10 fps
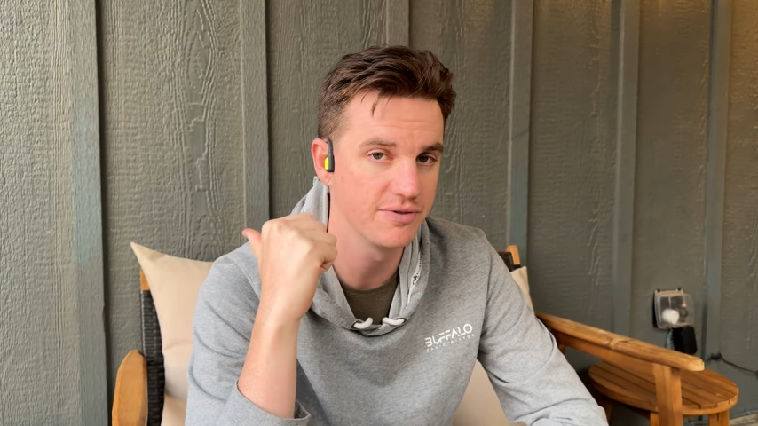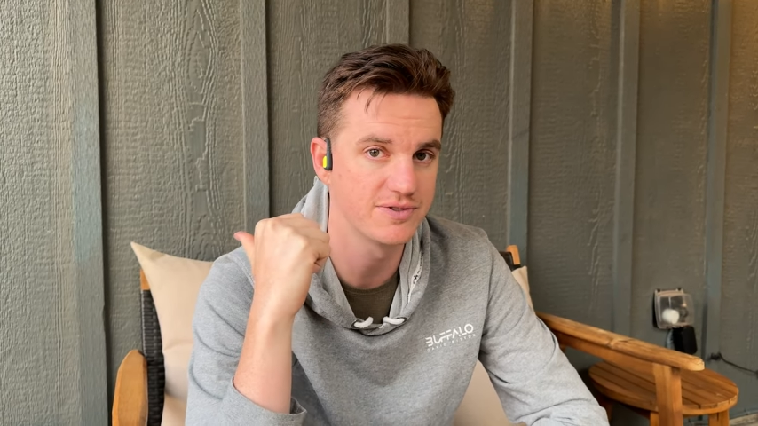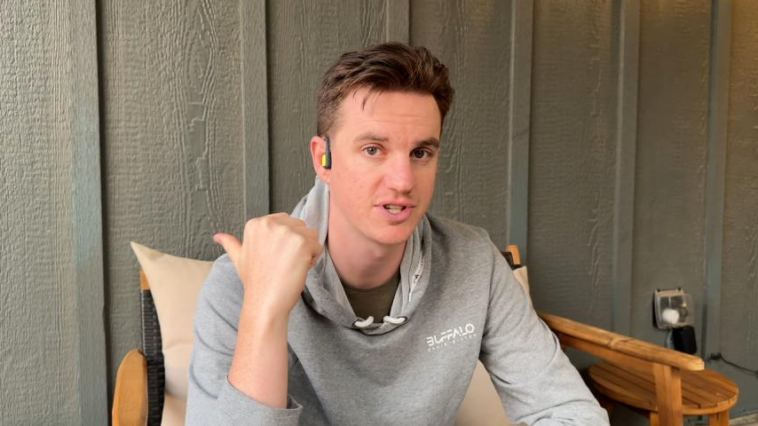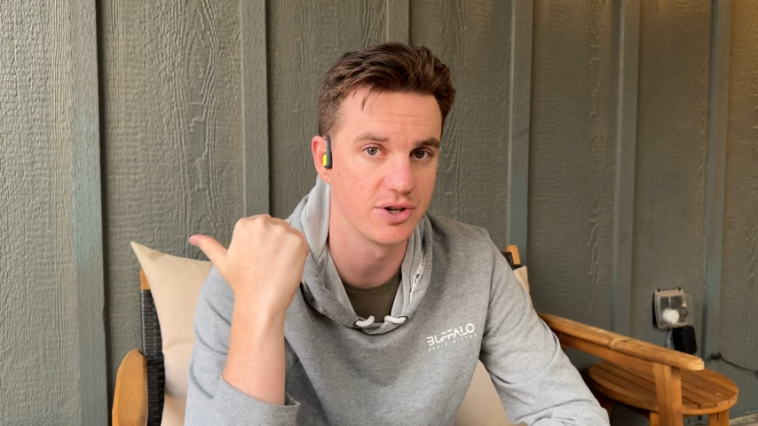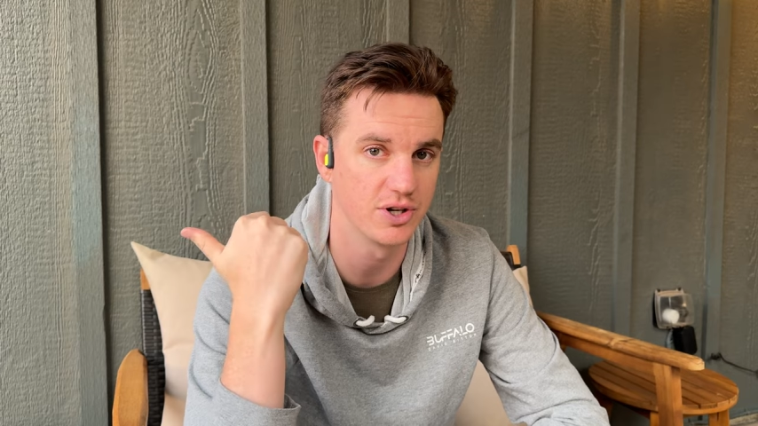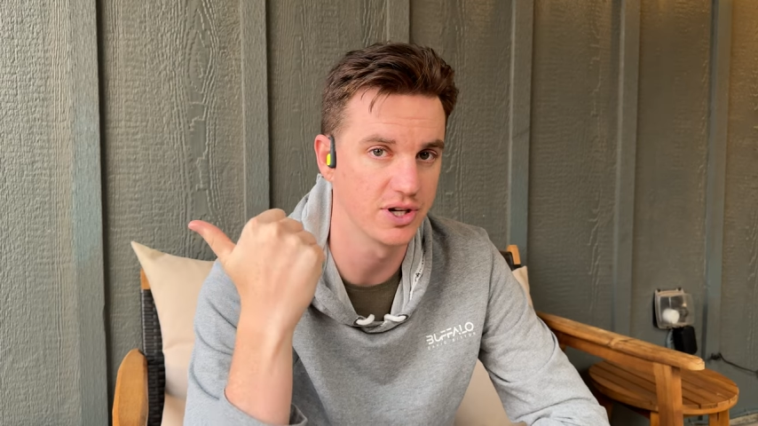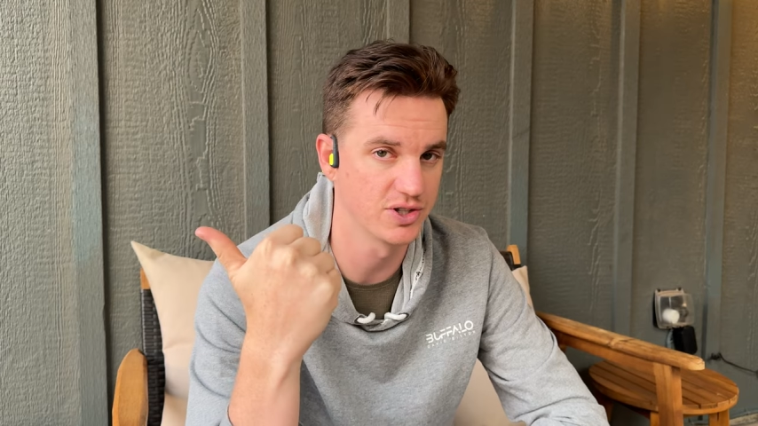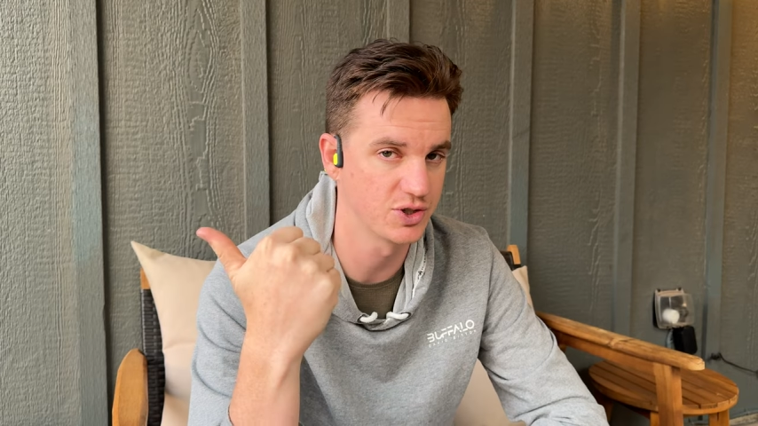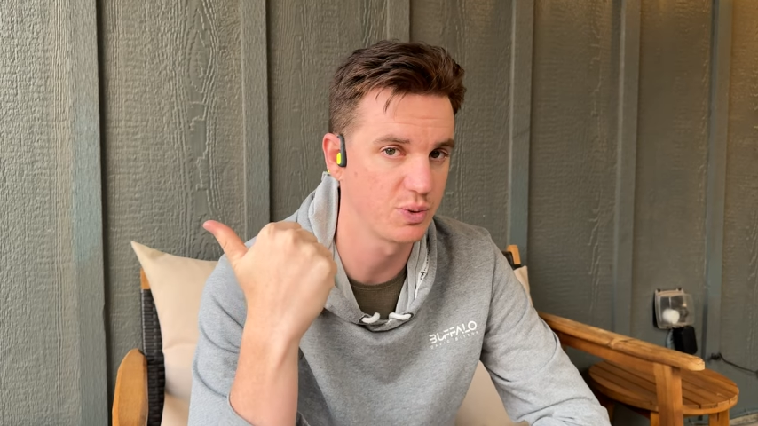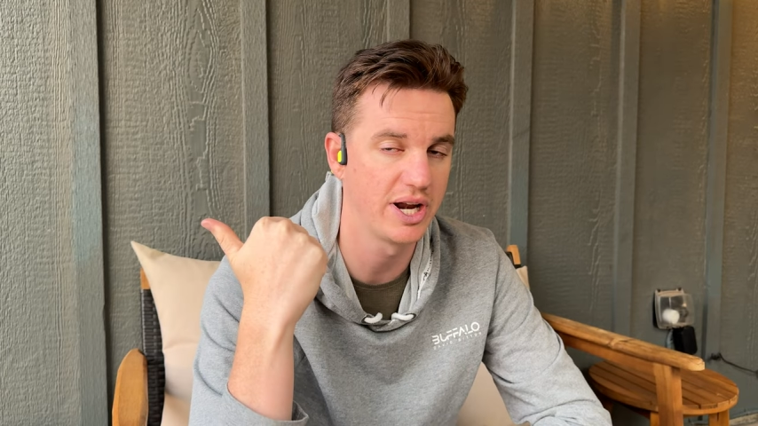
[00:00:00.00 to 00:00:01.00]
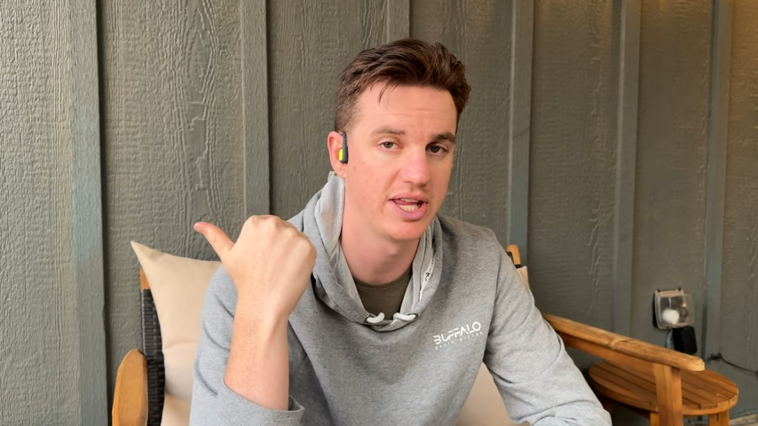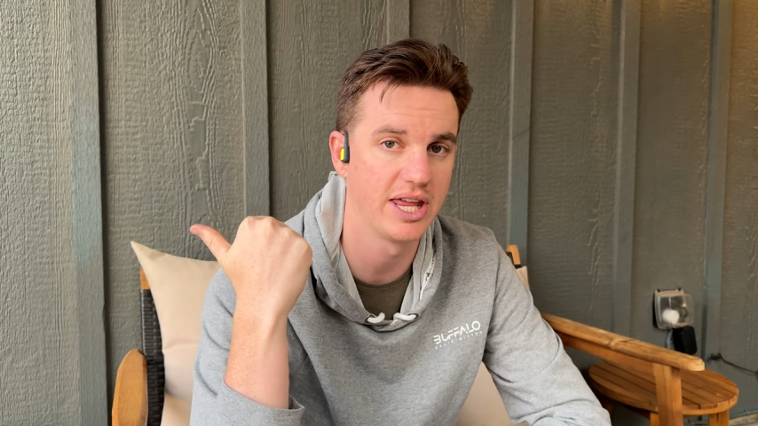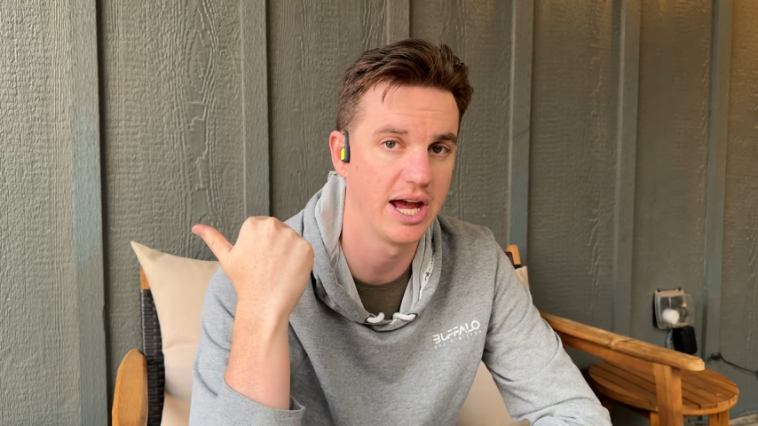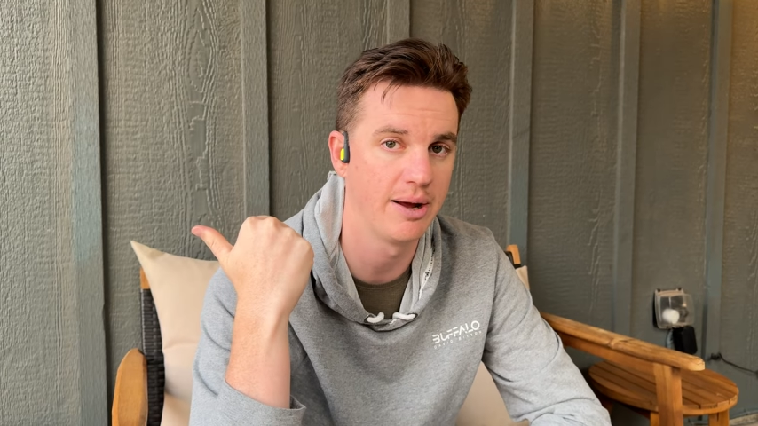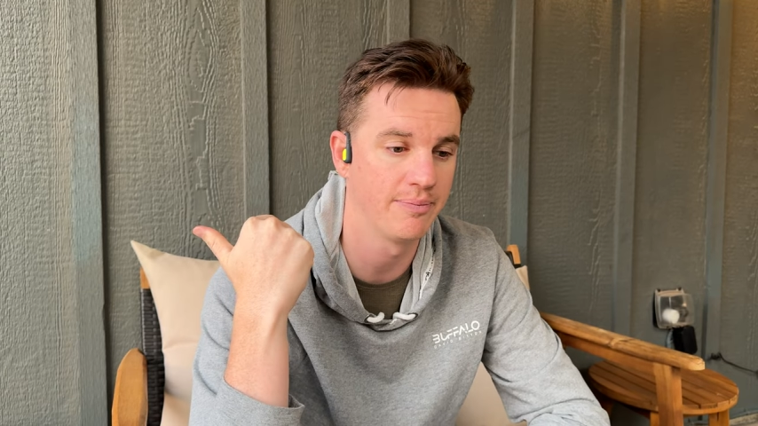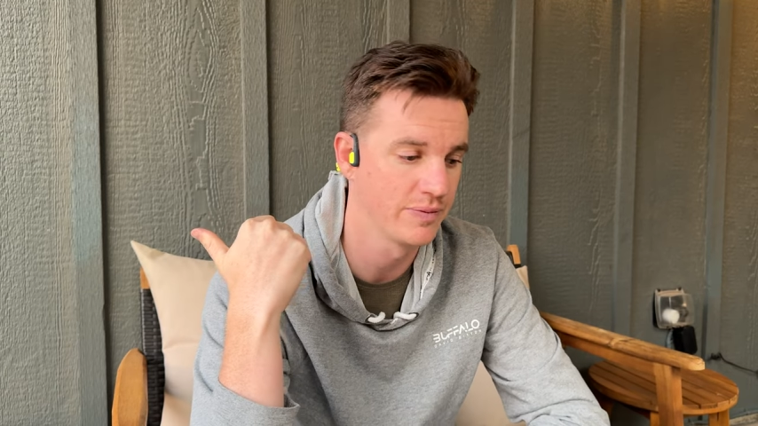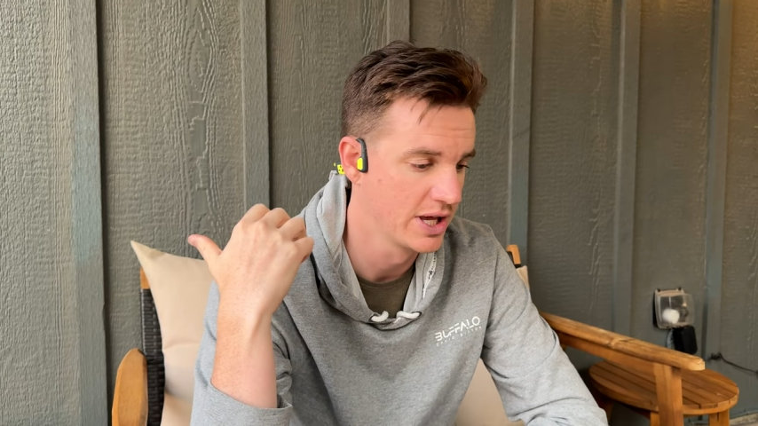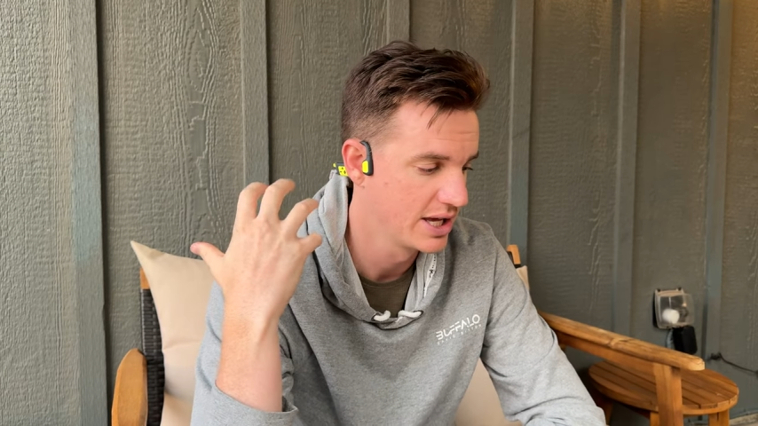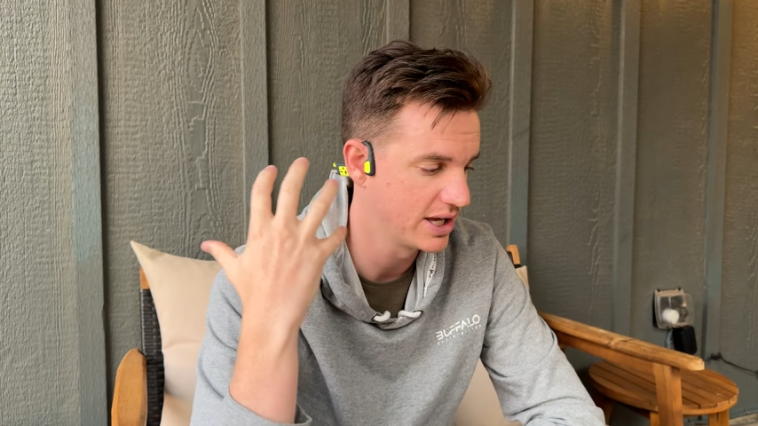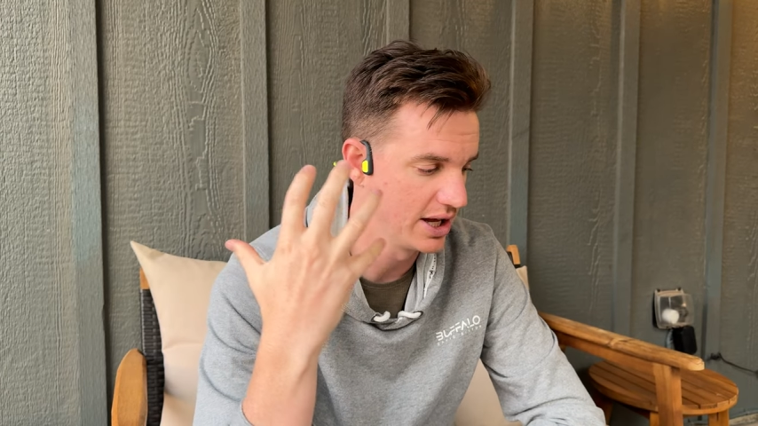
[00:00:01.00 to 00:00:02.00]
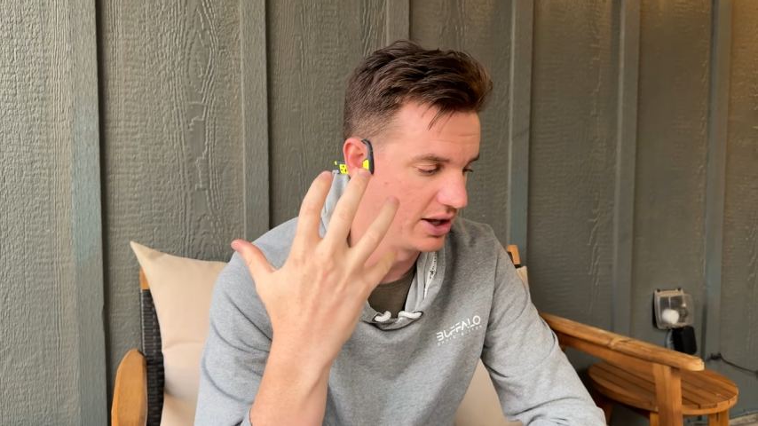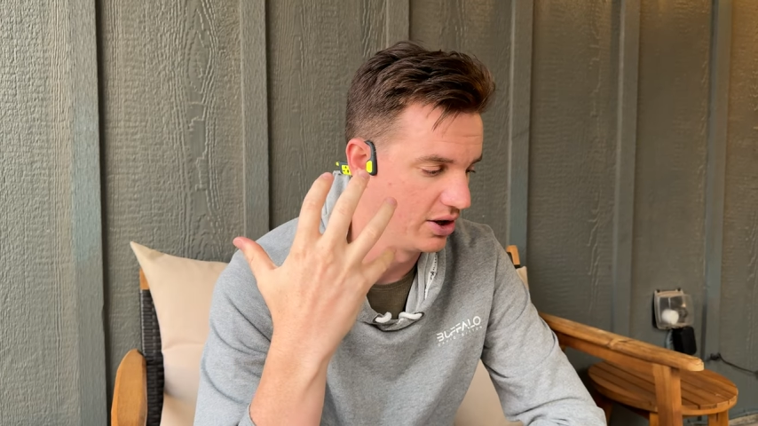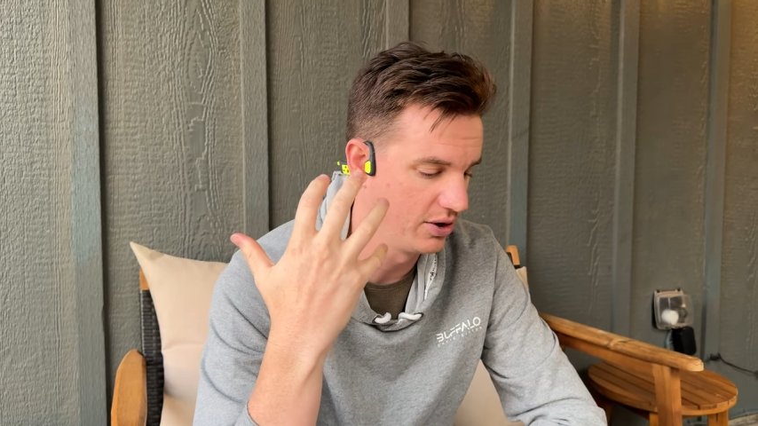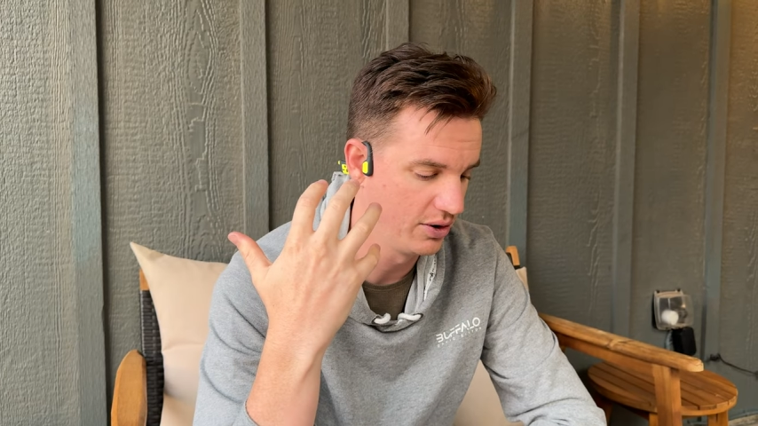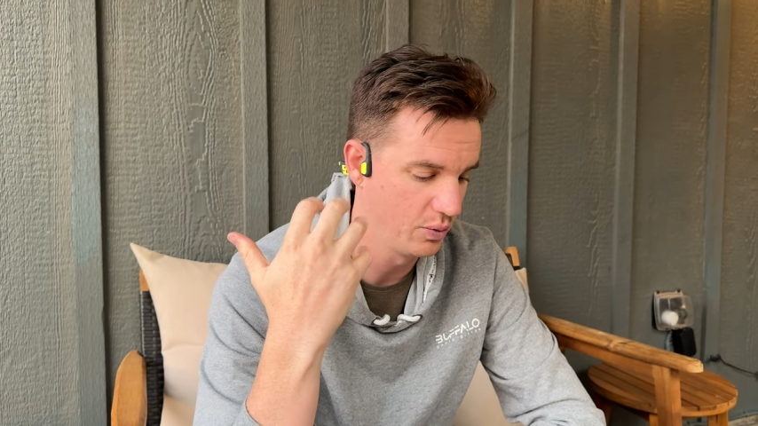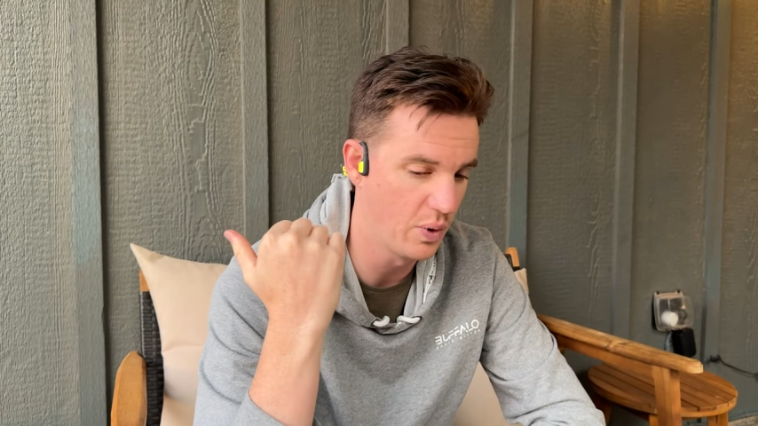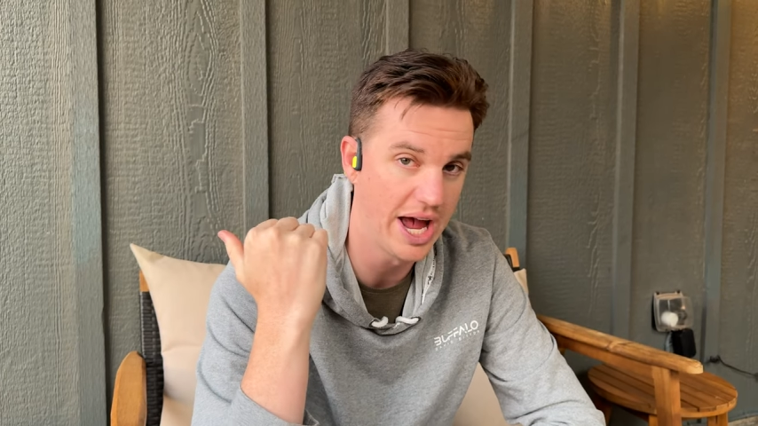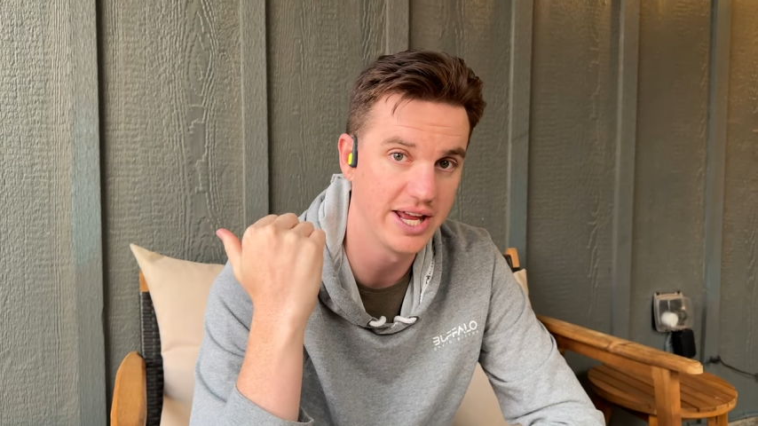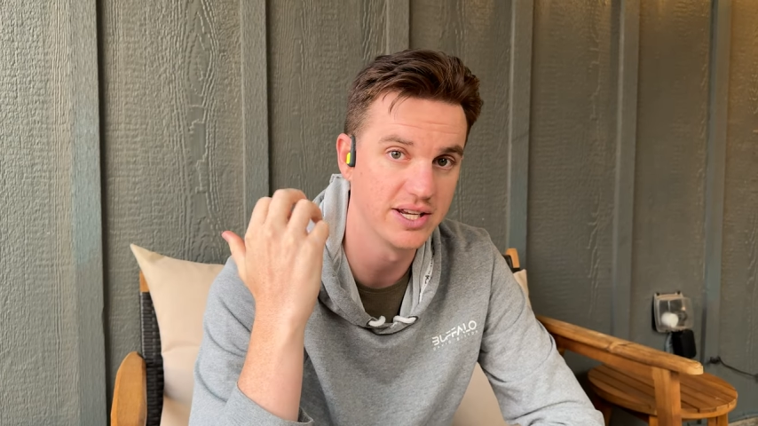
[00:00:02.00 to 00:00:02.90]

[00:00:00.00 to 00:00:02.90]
so you could sweat in them, get a little wet.